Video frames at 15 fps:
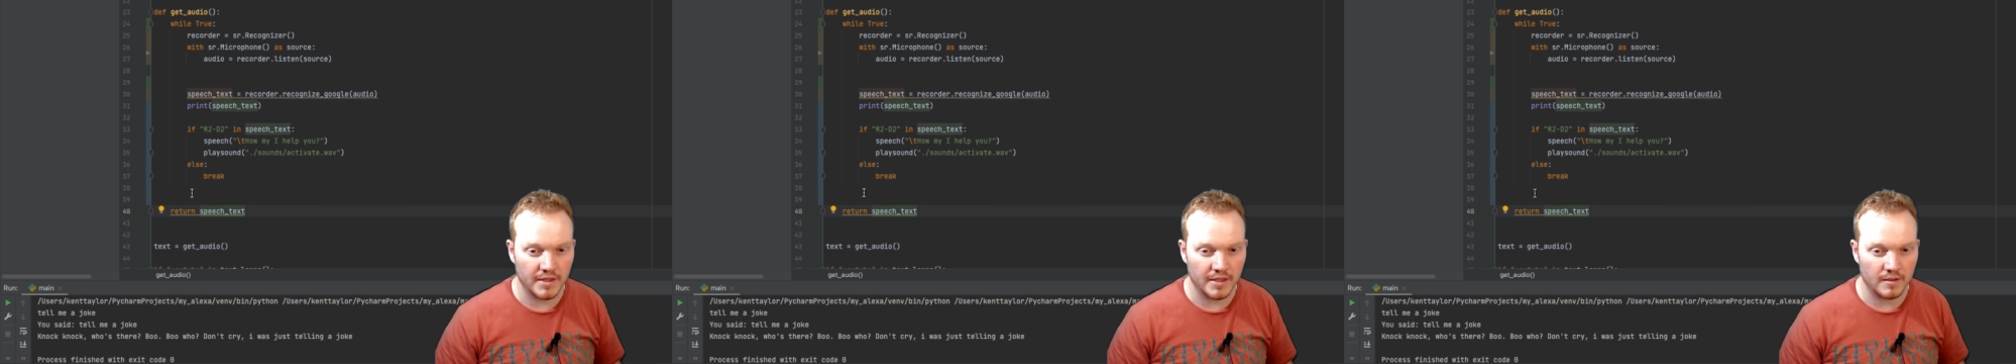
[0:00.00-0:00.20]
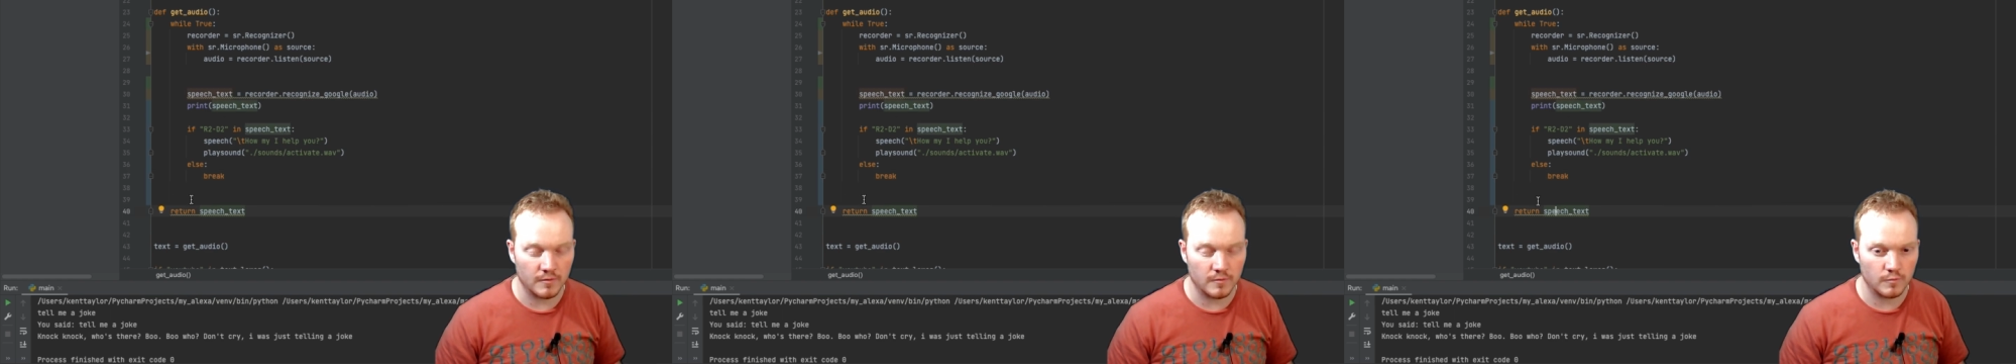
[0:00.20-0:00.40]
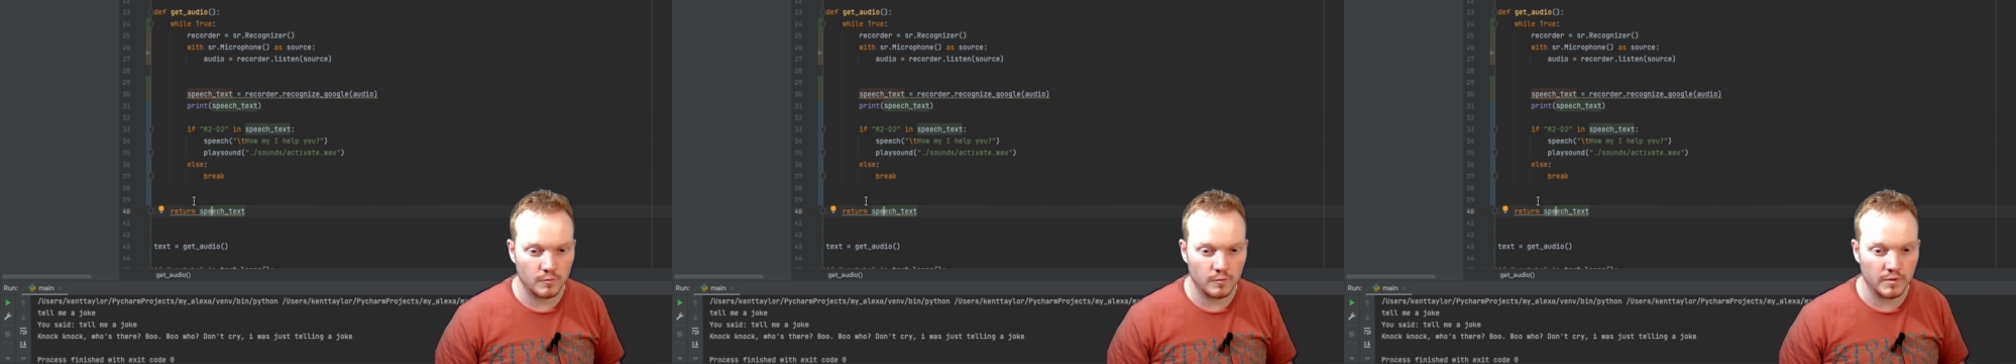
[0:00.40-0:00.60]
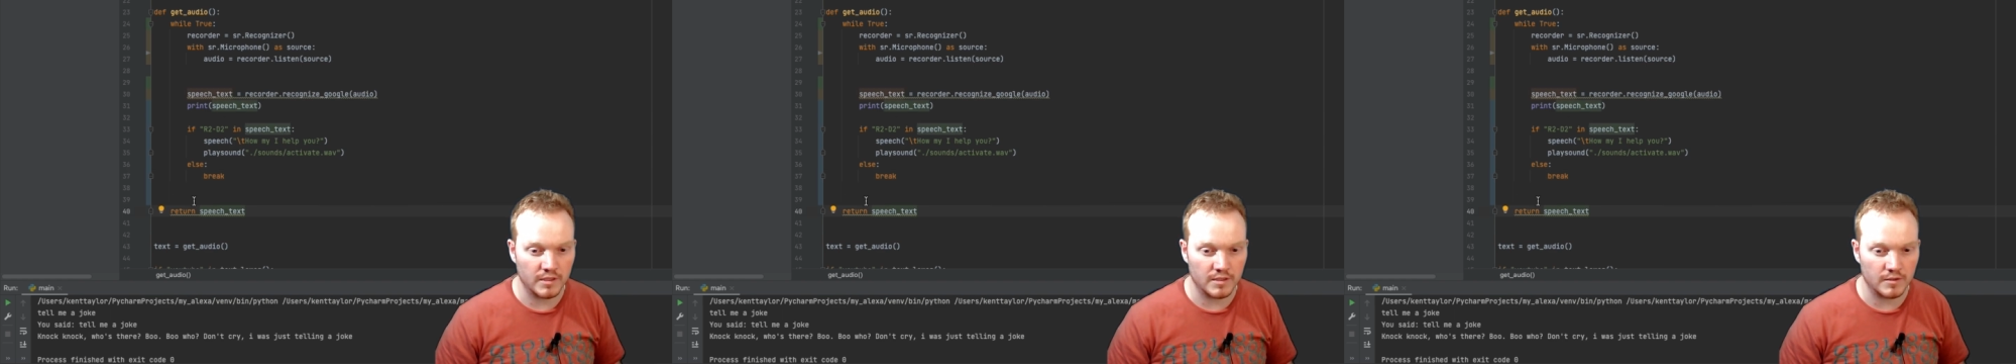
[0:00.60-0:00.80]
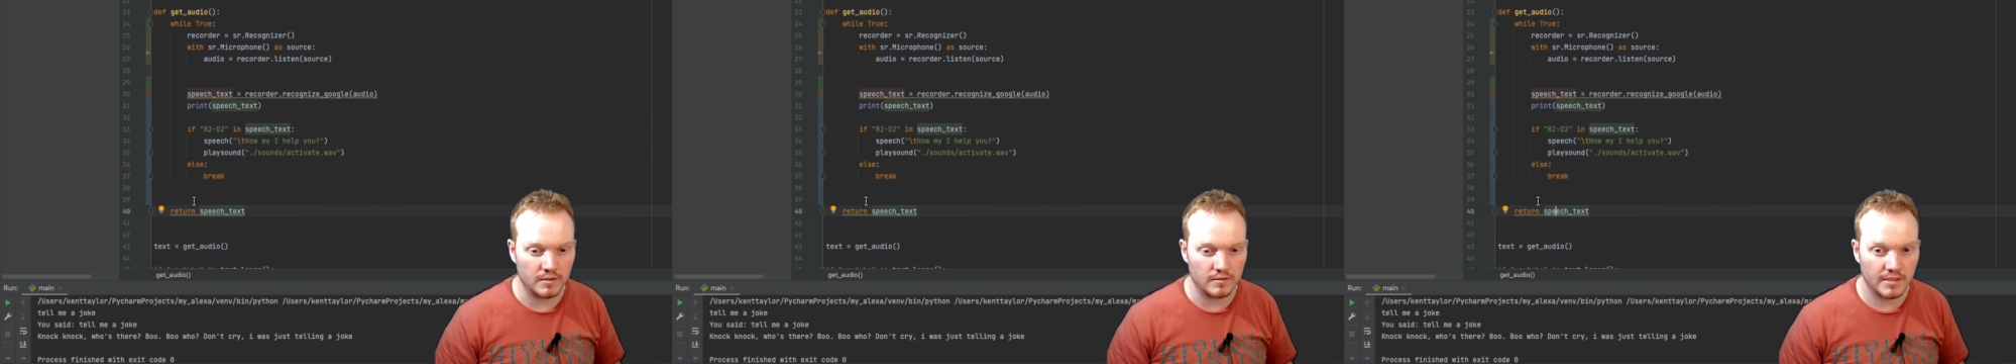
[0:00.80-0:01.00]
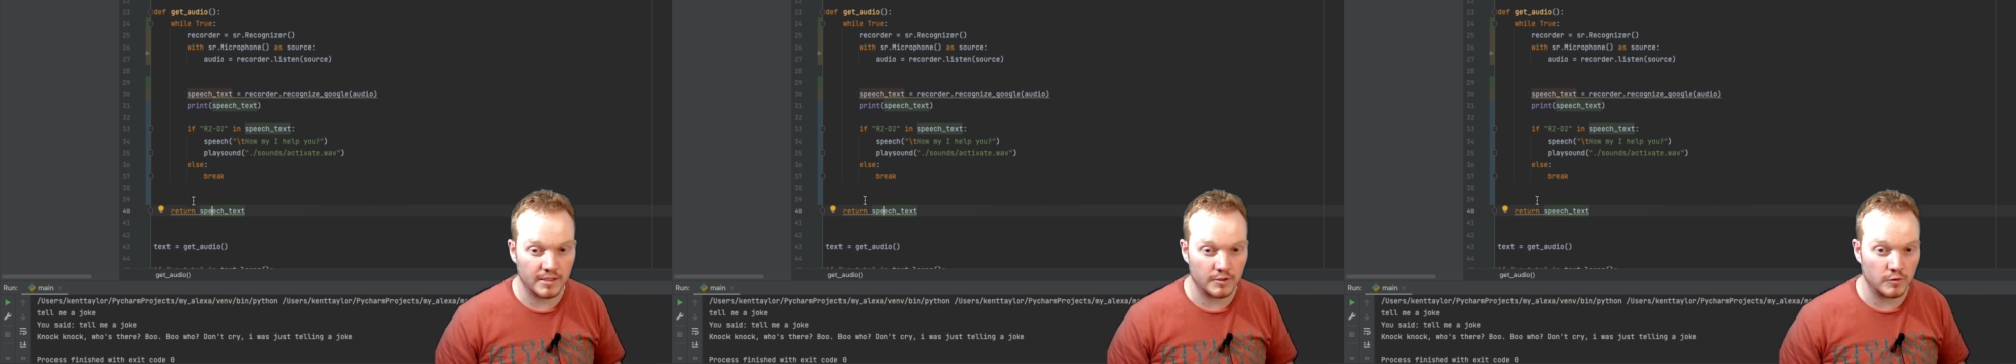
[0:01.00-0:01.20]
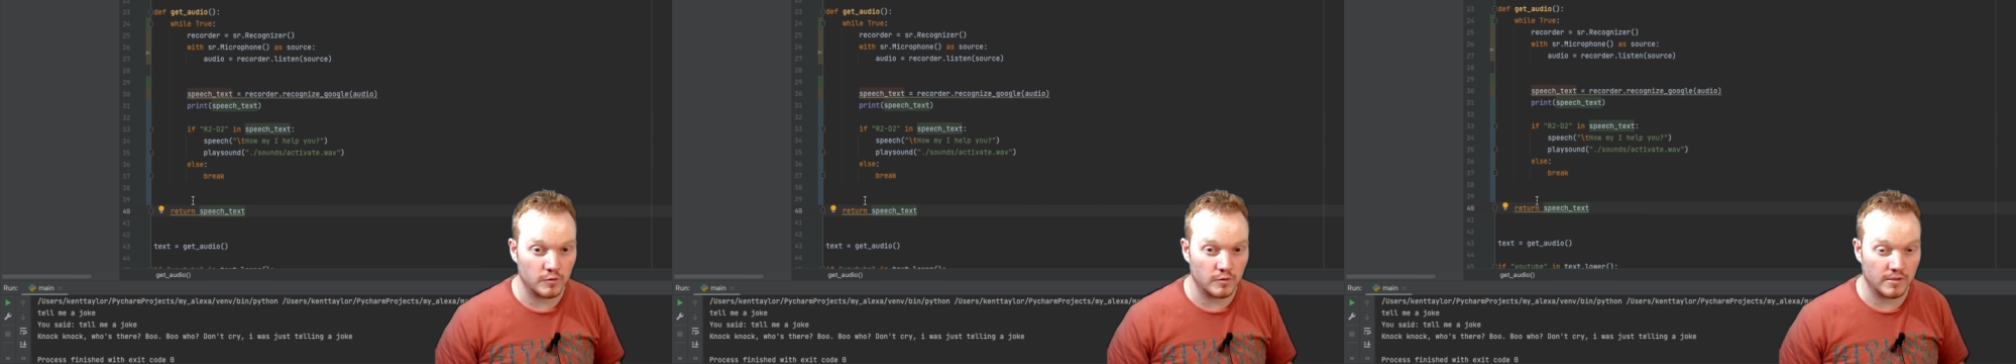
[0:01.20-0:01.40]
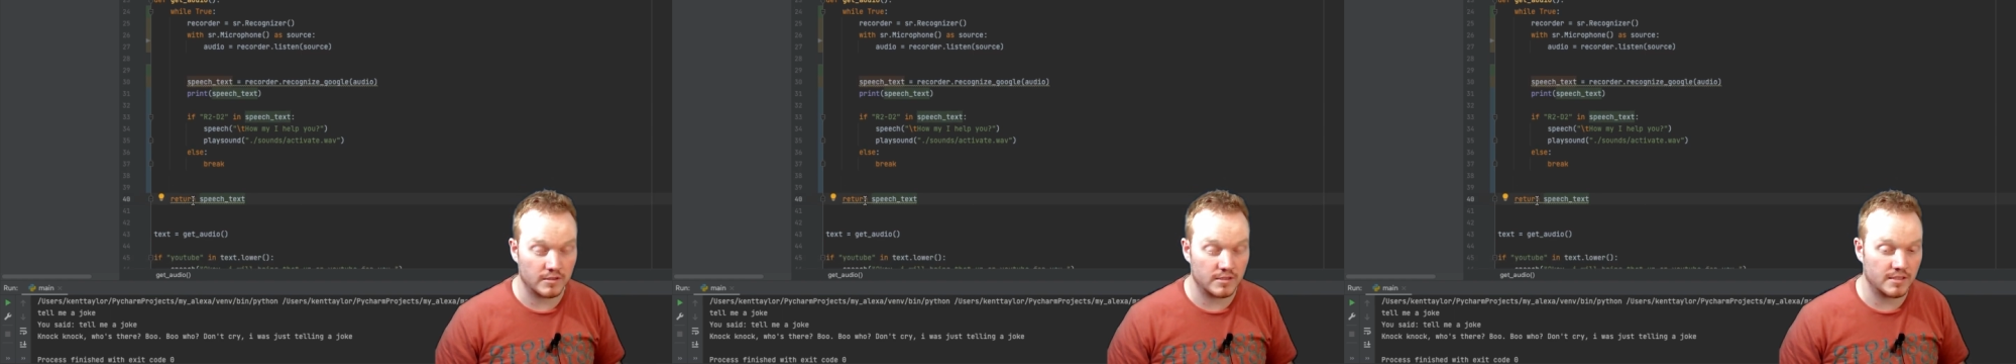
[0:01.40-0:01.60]
that we that
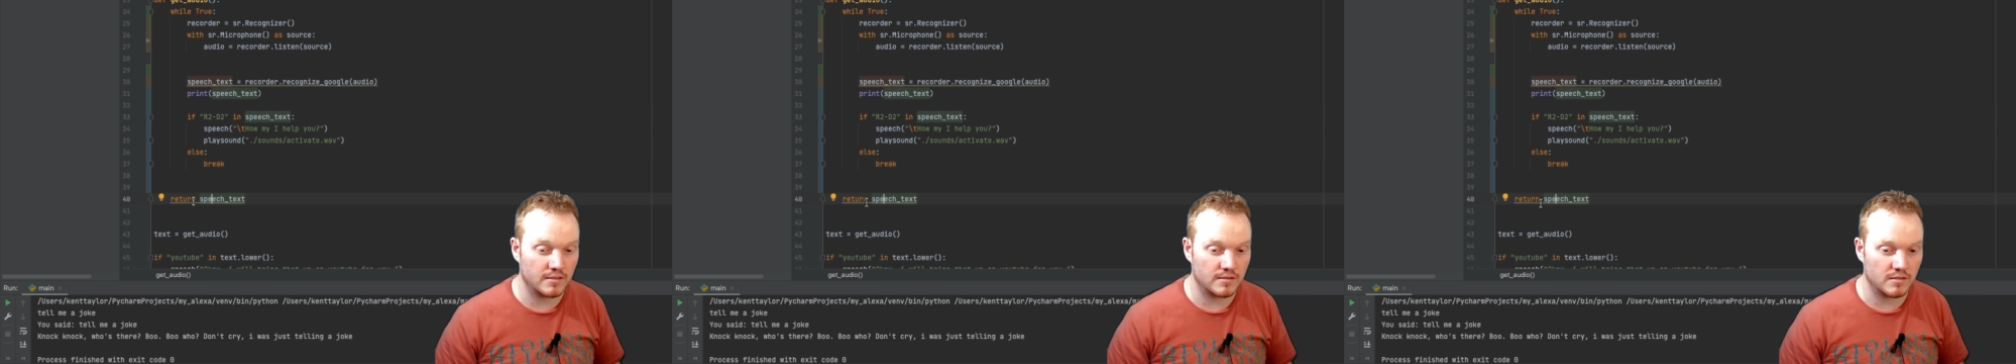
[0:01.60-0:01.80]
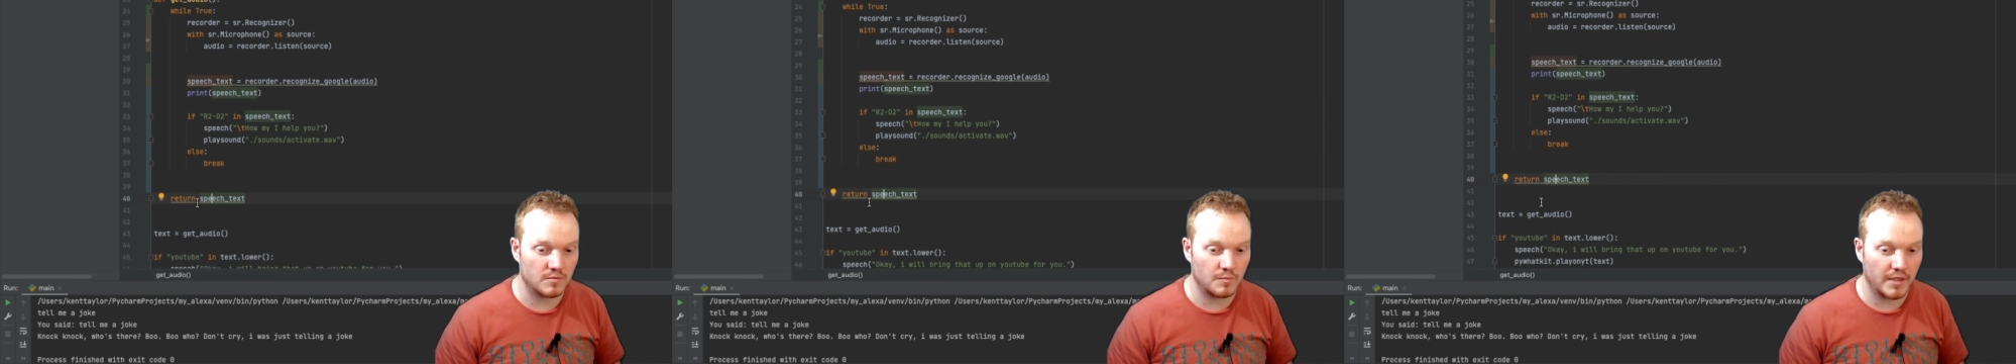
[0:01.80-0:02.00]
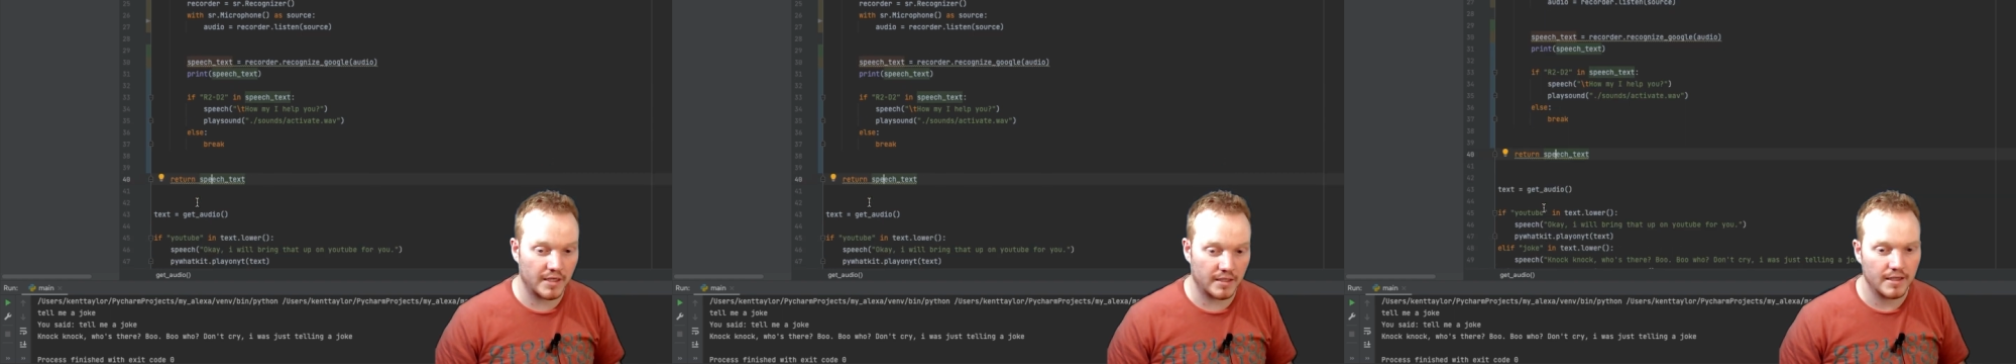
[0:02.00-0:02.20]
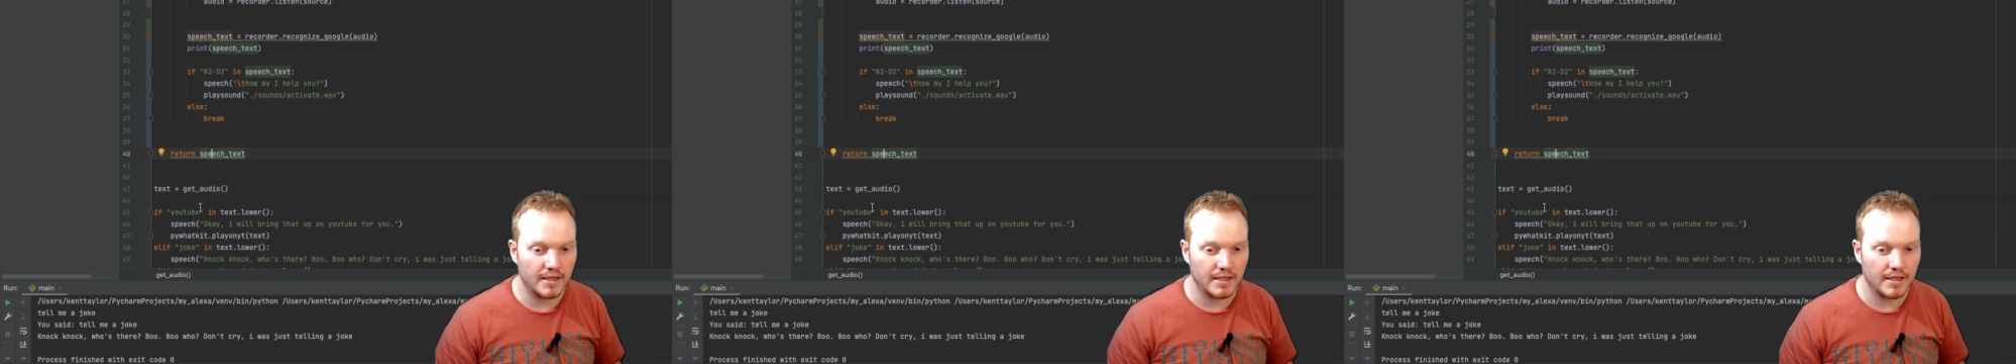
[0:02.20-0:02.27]
Google has sent us back.